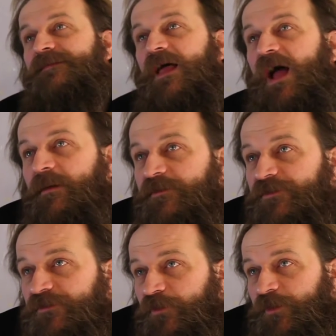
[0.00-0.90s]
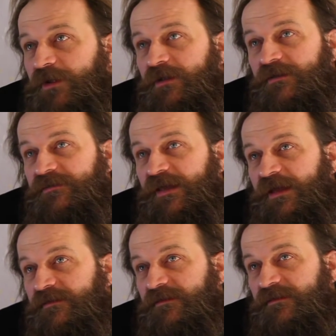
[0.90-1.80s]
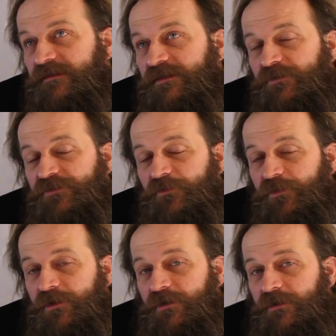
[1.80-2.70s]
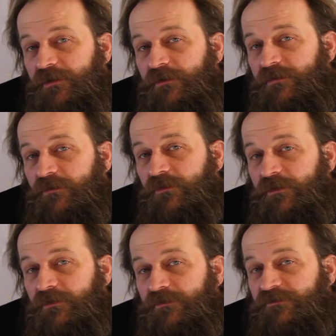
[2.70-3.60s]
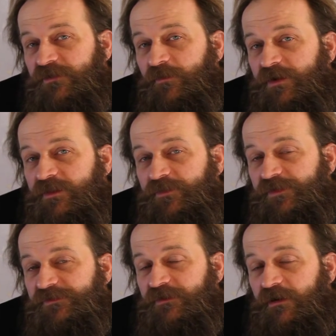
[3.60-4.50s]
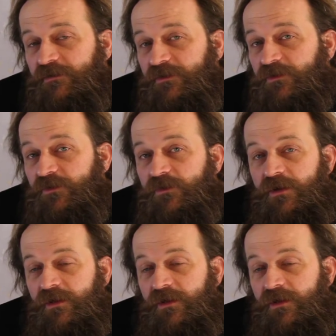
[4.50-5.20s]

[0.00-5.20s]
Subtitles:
I'm assuming that there was a worker or somebody the police car knew.